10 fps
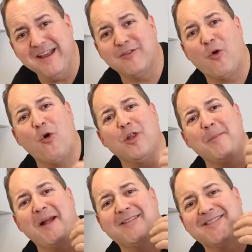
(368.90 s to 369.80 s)
is all
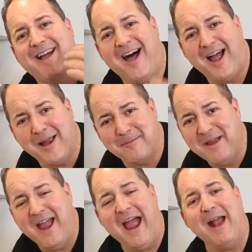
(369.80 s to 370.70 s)
about time.
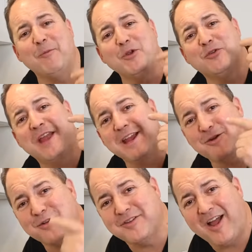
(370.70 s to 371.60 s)
And when you take
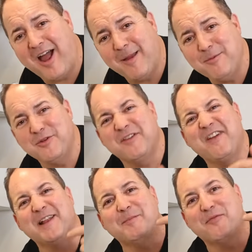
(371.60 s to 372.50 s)
your time, you
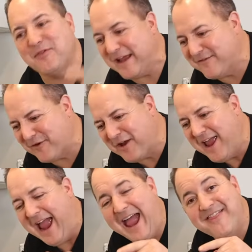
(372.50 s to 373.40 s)
develop flavor.
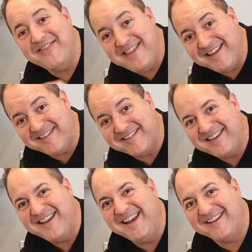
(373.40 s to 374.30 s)
And this
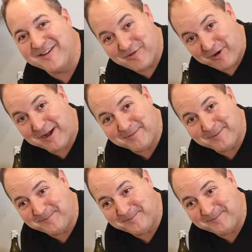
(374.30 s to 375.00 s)
is incredible.